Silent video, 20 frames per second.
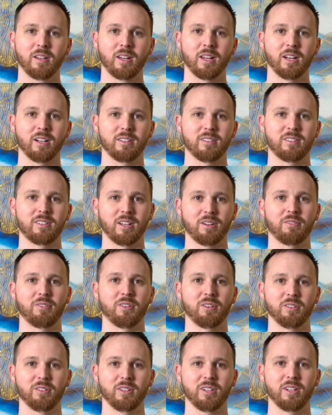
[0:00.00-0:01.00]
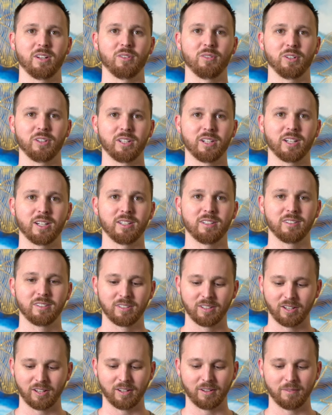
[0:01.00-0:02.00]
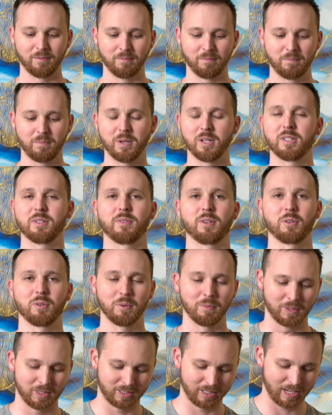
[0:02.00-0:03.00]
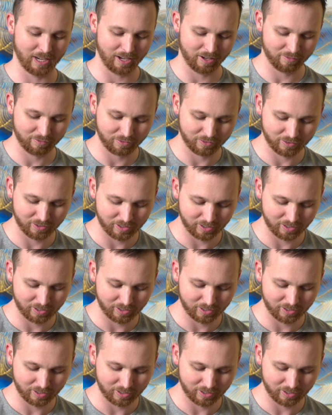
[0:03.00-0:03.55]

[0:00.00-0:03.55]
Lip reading: and it's definitely a really nice piece of equipment to have.